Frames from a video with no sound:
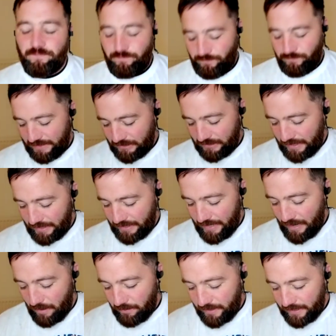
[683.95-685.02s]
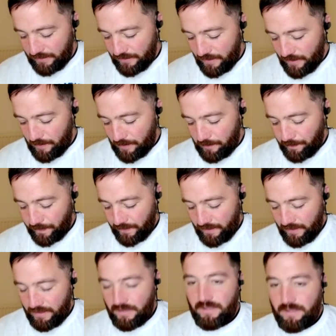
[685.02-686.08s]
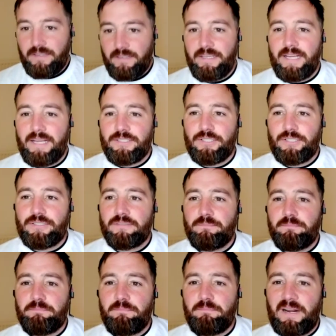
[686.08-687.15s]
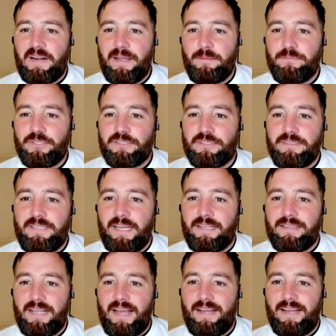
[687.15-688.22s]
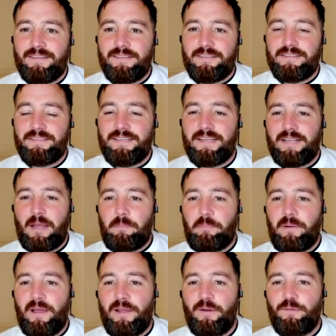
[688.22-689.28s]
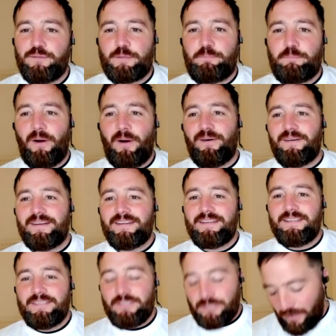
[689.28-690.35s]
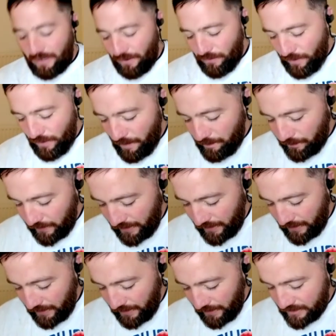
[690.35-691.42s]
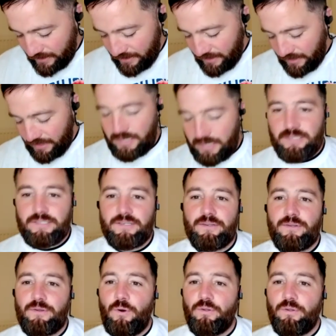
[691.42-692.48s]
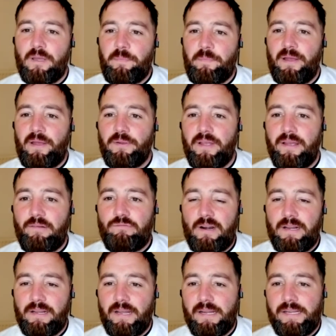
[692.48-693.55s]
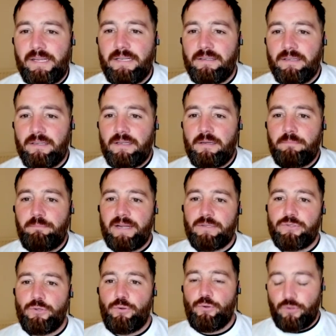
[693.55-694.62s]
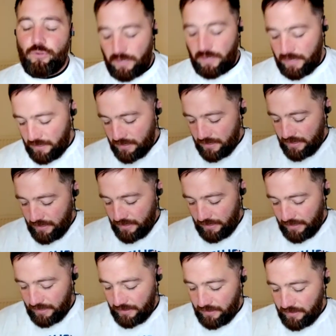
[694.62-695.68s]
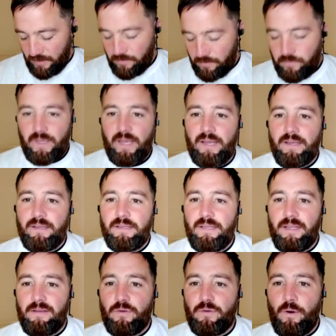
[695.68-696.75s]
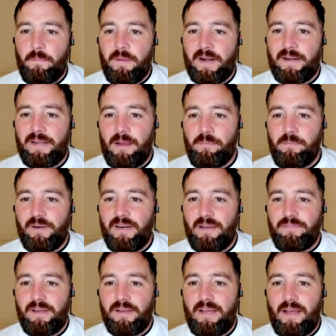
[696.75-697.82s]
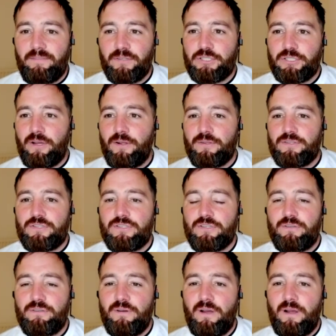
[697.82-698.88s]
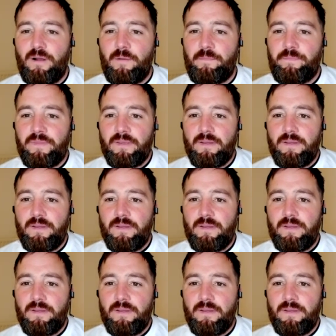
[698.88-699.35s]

That's it. Yeah, I mean, just Mariehamn just nicked that playoff spot. So it is KTP who get relegated back to Ykkönen, and IFK Mariehamn will have a chance to